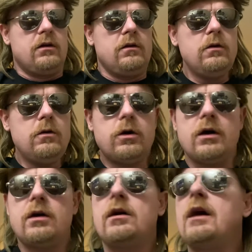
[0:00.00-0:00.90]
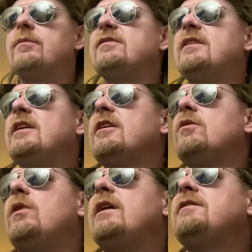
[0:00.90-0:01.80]
Whew. I'm sitting here
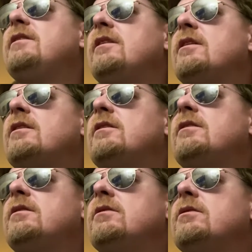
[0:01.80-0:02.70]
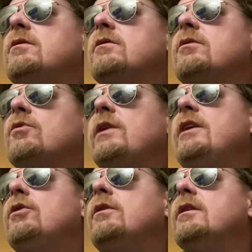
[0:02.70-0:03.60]
watching uh,
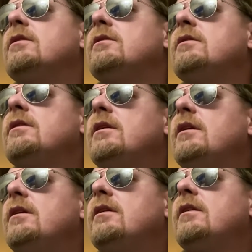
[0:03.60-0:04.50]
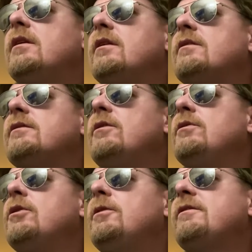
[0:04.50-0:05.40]
Recoil, a
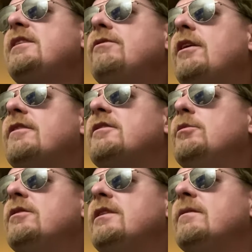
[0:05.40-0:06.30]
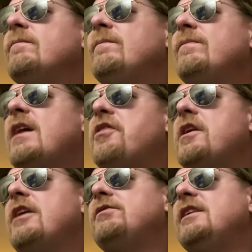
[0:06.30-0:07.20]
Stone Cold Steve Austin movie. I
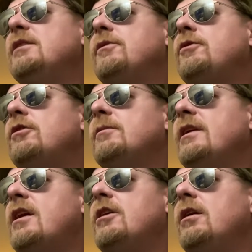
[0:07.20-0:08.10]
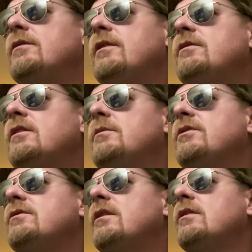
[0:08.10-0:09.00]
think I've seen it before, but not all of it, so I'm
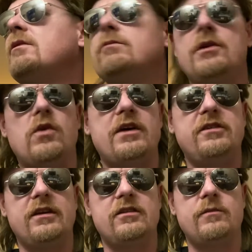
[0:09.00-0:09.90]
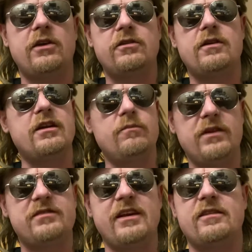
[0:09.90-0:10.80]
just uh, rewatching it to make sure I didn't
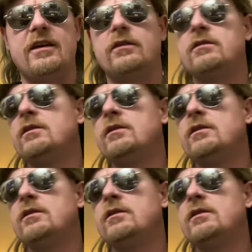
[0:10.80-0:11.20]
miss anything.